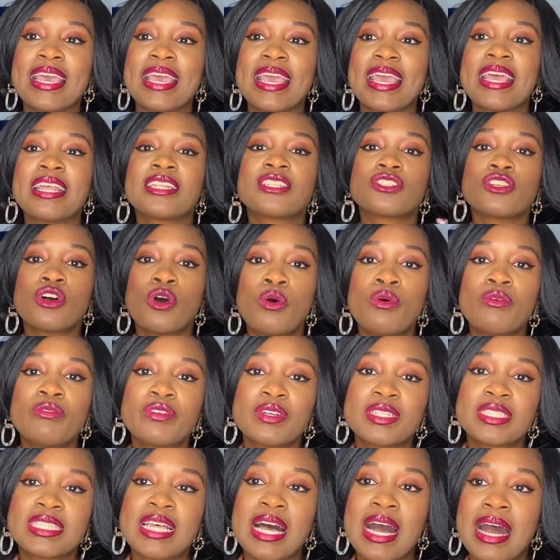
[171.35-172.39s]
it's
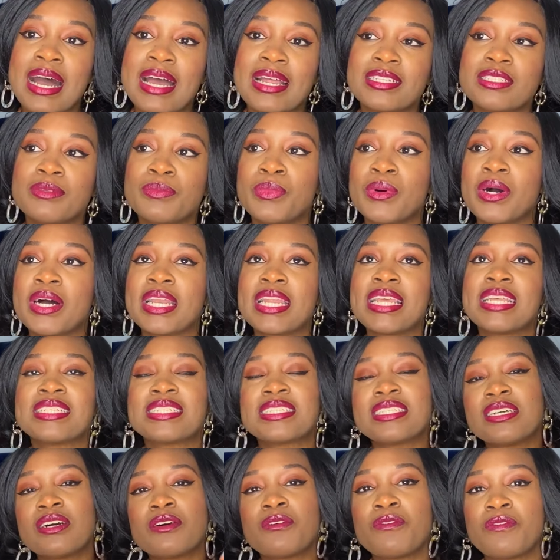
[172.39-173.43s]
oversized, but it
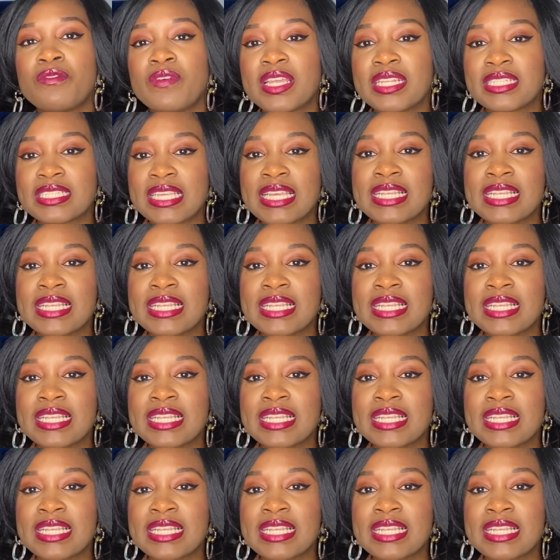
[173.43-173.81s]
still fits.